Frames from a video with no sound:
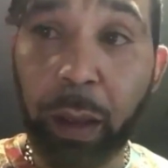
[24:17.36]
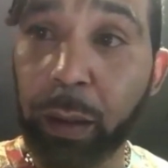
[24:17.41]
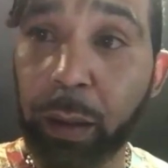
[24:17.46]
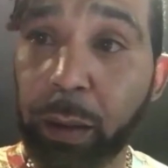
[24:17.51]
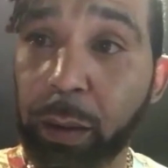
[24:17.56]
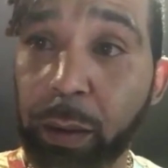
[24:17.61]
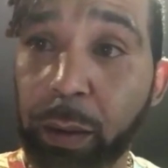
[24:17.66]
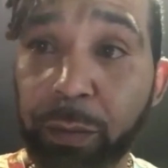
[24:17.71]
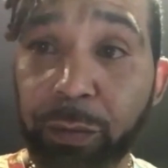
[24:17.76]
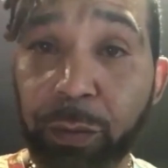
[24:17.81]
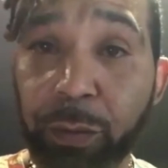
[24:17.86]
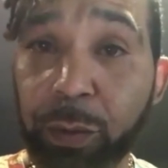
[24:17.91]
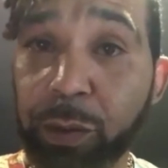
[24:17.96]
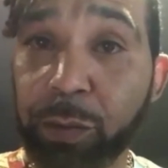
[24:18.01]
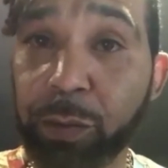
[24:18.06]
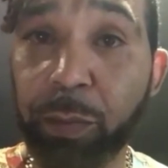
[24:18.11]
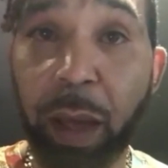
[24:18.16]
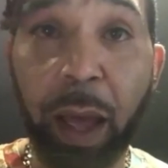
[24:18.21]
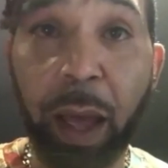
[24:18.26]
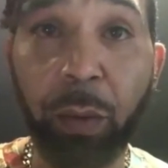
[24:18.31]
If it was
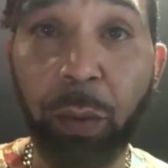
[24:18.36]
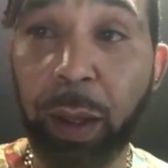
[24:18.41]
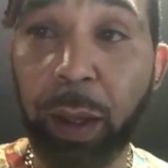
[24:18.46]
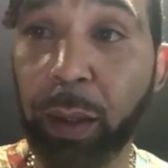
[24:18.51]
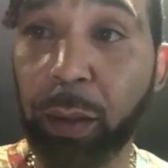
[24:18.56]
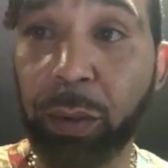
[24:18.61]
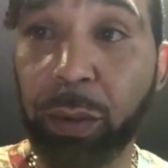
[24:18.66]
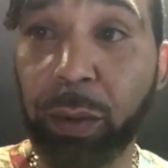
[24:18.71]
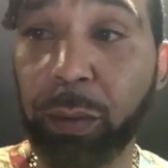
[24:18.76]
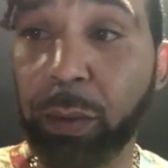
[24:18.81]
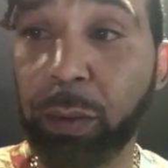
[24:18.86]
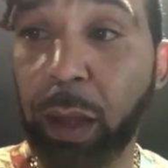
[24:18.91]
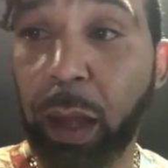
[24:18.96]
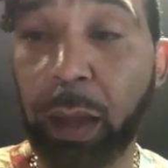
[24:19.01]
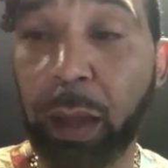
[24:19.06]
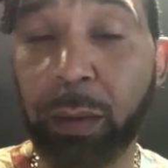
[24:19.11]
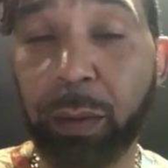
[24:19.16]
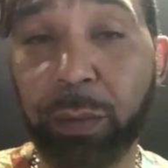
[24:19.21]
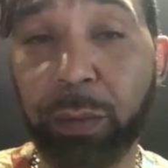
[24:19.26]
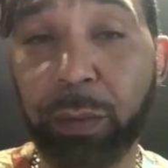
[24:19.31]
my way,
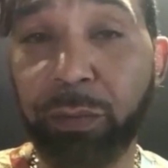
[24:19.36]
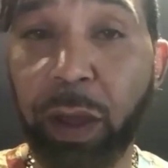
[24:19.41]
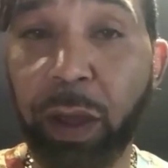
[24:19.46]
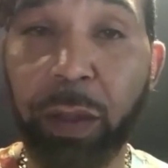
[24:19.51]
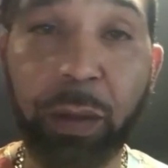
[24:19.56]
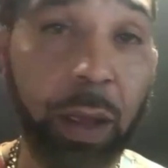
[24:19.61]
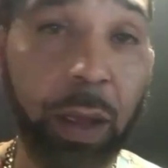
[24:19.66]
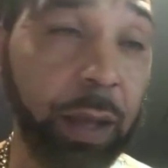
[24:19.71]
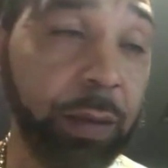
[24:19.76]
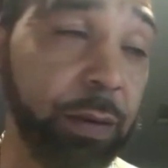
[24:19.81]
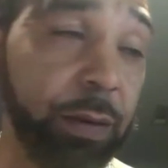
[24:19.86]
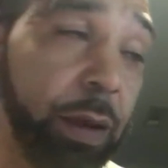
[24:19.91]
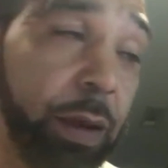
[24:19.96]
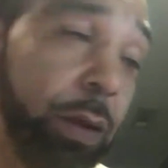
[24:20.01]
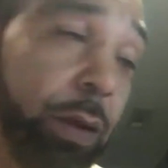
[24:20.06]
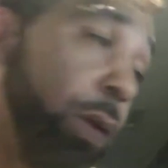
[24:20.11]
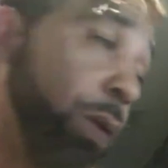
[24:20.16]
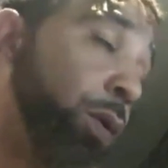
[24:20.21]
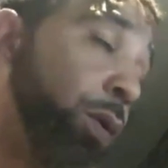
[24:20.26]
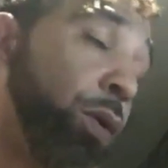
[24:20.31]
I'd rather X out
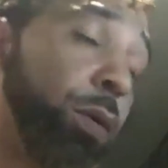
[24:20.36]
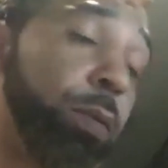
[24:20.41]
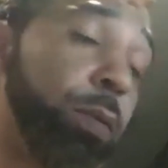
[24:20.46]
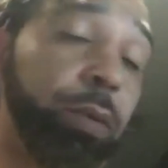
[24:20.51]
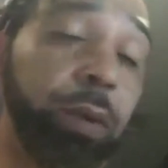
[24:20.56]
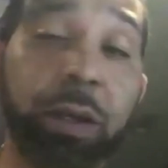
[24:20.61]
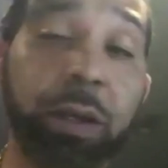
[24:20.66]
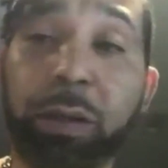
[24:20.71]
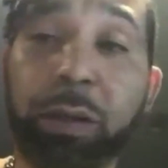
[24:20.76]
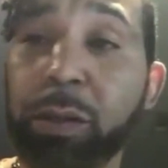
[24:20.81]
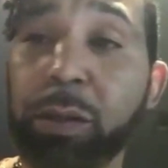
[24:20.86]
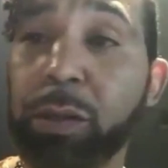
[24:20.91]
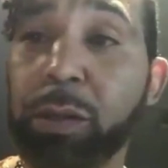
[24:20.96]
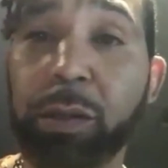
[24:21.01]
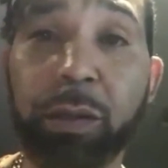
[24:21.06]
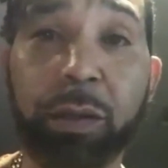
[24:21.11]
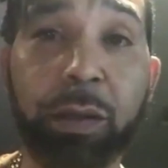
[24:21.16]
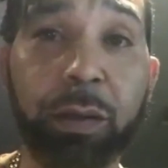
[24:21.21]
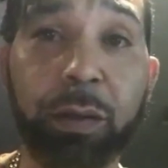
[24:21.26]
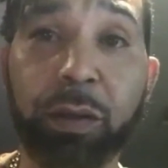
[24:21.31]
all the corporations and
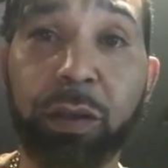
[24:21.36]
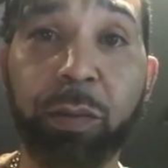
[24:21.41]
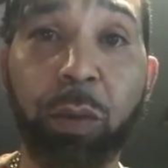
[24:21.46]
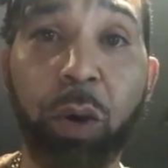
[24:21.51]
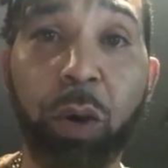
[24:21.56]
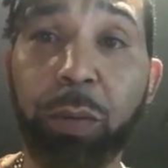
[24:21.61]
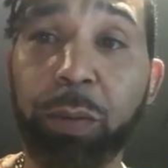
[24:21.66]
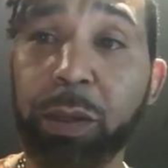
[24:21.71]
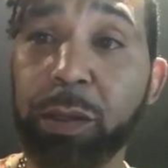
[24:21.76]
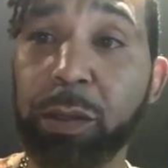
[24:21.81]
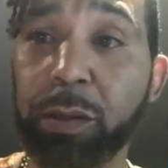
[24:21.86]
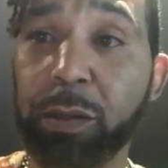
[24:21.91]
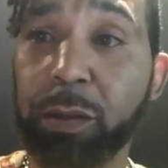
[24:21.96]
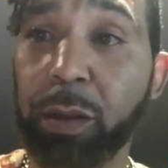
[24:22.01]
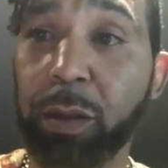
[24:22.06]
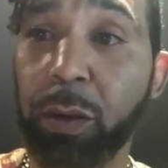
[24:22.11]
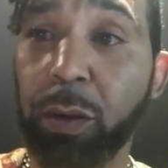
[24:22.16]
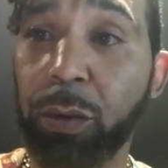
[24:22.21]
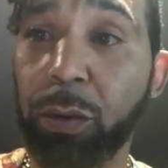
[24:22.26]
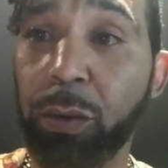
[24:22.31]
just small business,
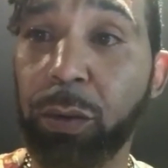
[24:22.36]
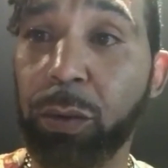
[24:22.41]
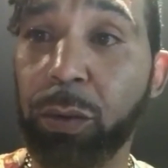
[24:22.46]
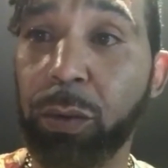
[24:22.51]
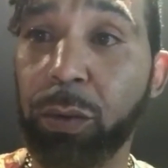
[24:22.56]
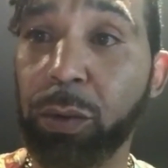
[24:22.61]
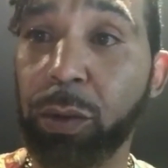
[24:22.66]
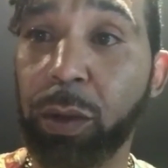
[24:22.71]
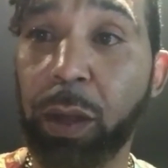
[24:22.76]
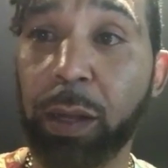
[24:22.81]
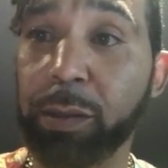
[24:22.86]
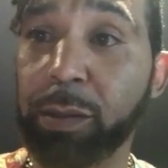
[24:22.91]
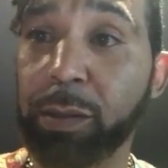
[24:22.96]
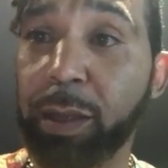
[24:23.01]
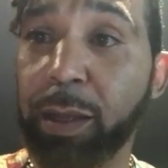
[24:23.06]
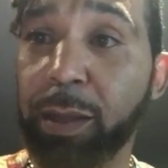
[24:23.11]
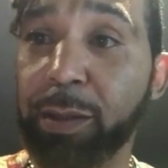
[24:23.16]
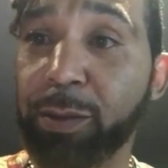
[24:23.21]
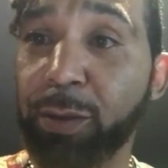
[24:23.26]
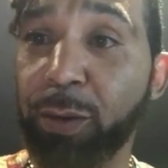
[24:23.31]
the whole United
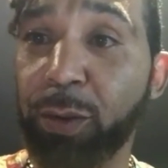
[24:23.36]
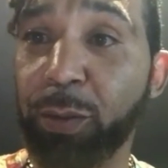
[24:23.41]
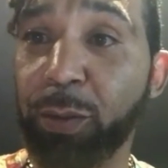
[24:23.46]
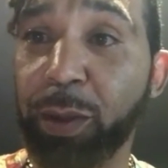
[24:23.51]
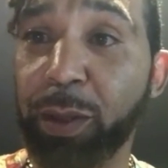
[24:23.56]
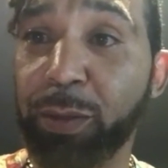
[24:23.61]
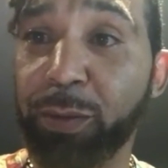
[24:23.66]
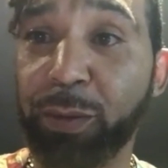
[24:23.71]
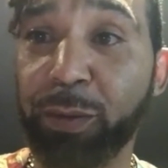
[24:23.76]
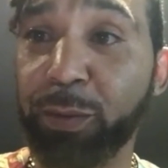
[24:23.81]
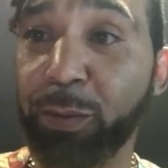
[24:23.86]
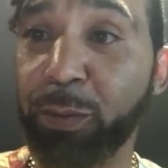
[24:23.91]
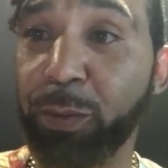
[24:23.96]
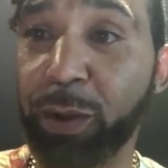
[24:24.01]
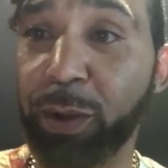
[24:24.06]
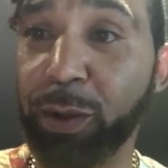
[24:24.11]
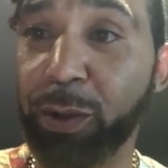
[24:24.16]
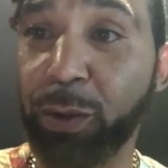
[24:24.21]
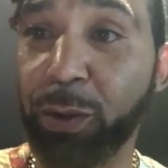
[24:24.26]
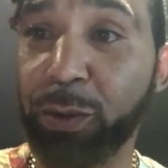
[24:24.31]
States, all the way through from
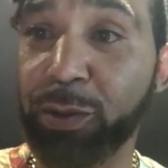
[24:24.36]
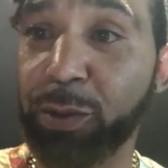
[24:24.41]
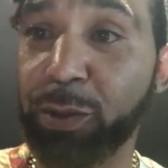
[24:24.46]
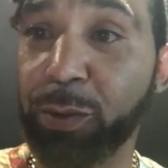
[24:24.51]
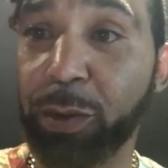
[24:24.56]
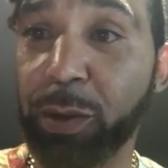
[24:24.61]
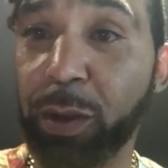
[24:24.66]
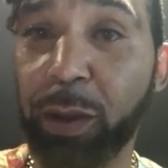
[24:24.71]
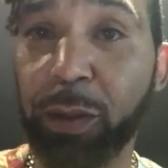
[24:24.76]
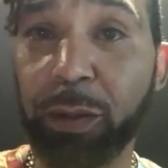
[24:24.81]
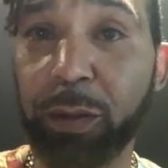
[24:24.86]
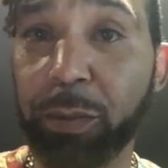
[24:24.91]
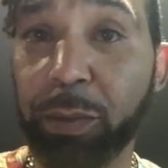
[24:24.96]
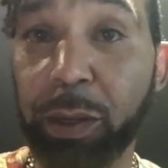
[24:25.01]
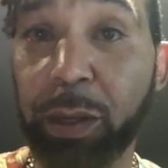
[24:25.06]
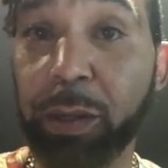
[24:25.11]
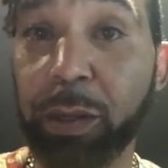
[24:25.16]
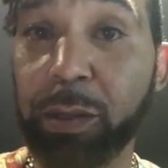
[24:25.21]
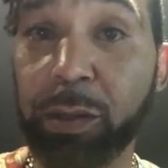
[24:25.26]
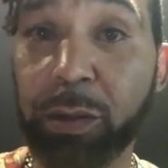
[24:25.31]
one coast to another,
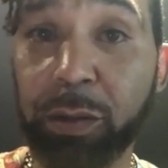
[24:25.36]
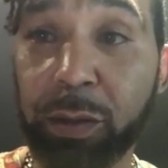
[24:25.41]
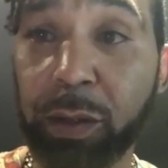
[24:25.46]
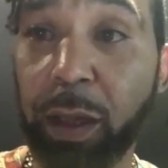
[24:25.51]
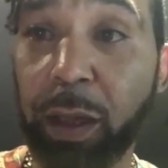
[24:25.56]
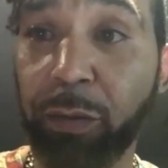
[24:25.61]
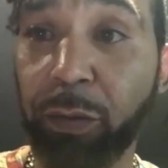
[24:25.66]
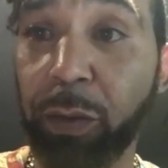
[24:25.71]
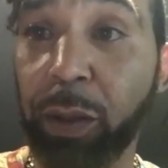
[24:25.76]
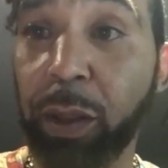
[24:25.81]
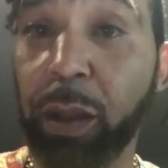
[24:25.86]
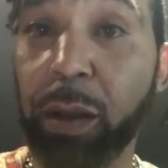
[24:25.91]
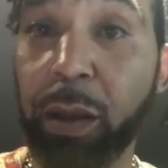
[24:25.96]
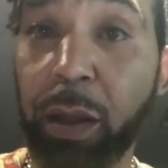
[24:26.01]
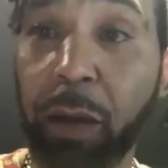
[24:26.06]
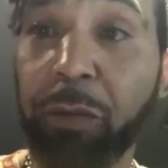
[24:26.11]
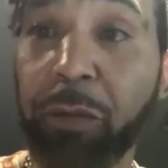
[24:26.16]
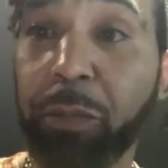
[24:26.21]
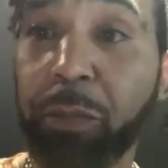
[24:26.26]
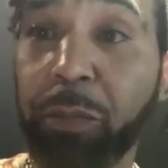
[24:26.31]
because there's definitely
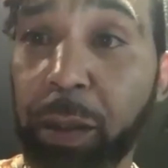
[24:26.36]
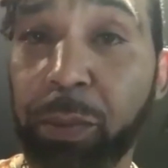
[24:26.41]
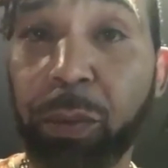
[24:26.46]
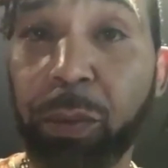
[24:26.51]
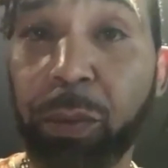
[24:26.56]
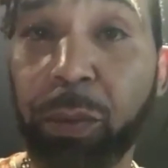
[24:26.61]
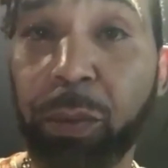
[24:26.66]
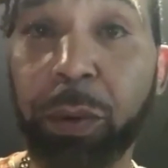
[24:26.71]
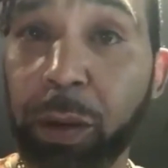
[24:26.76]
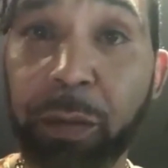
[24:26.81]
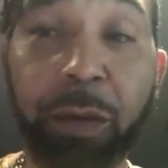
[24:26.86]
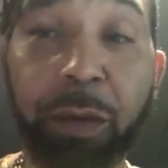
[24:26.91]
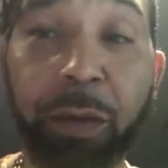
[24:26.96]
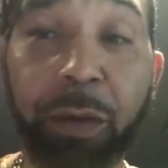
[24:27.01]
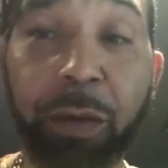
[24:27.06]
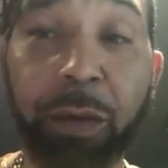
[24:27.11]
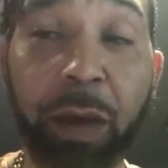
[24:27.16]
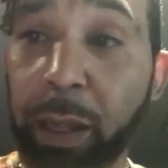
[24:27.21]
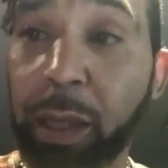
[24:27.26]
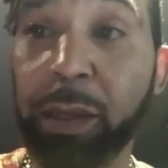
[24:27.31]
enough people and enough
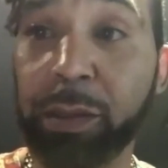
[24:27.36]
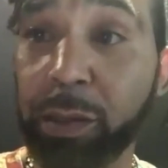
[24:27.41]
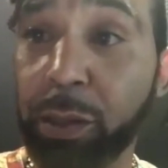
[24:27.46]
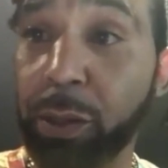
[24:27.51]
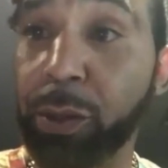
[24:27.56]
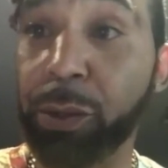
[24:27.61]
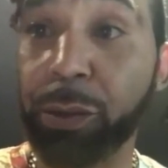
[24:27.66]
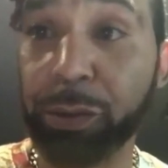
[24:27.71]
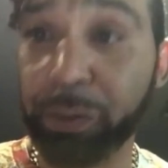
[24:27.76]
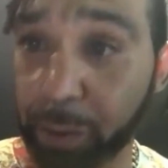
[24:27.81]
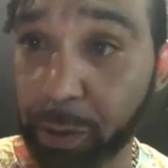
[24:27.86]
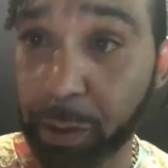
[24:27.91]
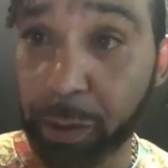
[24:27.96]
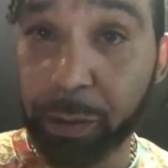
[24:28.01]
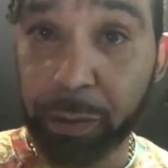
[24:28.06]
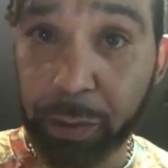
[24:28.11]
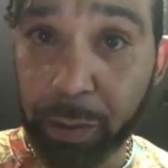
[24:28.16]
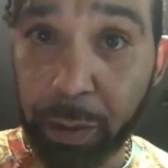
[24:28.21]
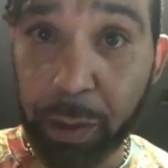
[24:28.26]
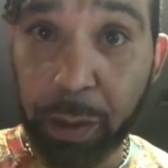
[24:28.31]
ideas to do
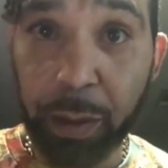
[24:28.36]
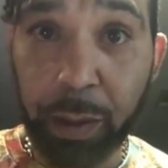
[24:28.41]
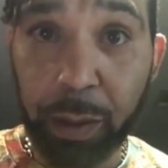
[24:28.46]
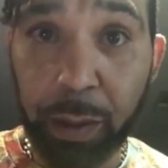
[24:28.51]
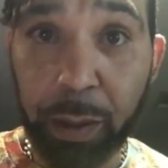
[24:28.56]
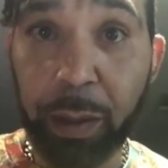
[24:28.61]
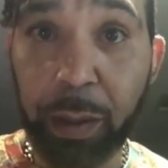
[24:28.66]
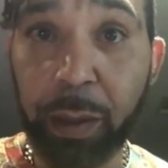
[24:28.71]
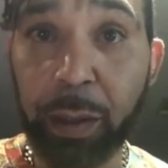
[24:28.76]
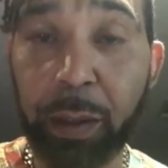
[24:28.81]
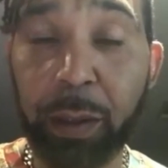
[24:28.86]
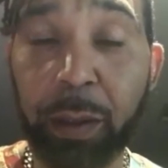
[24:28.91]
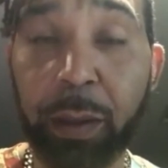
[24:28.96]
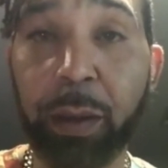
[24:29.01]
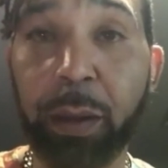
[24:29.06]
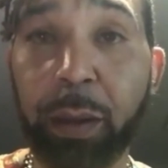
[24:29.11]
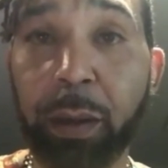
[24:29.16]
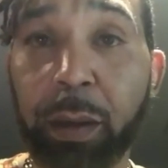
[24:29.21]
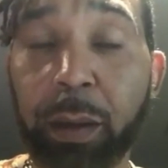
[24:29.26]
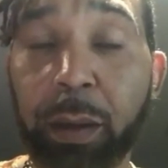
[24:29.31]
so.
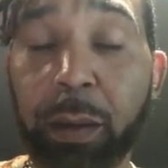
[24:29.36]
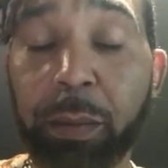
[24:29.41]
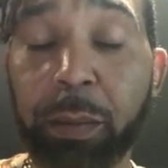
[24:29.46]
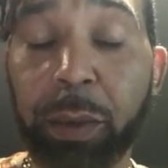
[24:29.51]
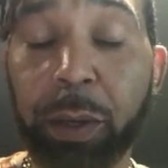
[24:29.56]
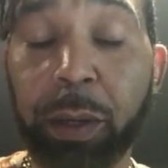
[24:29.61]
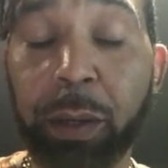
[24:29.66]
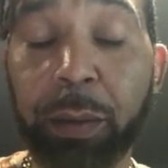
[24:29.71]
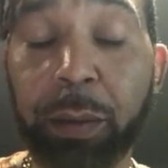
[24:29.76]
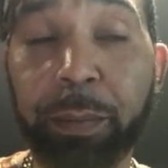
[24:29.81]
But